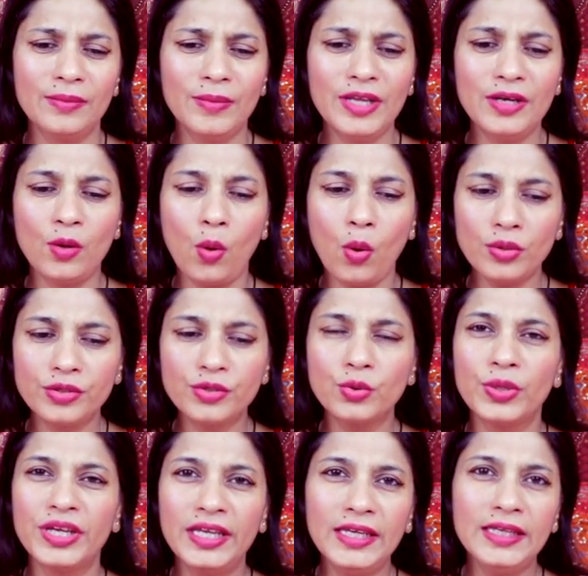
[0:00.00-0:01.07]
In order to
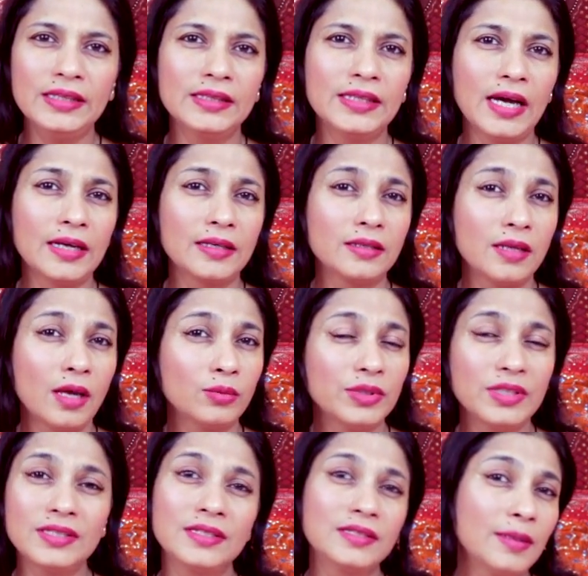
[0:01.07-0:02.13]
heal that, now
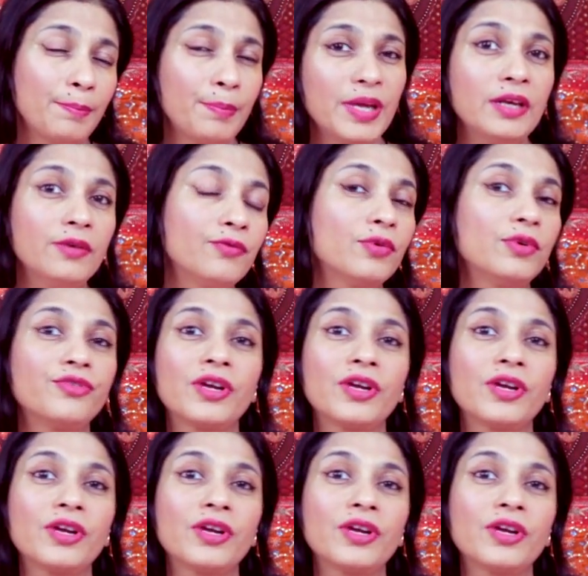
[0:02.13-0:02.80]
this is a painful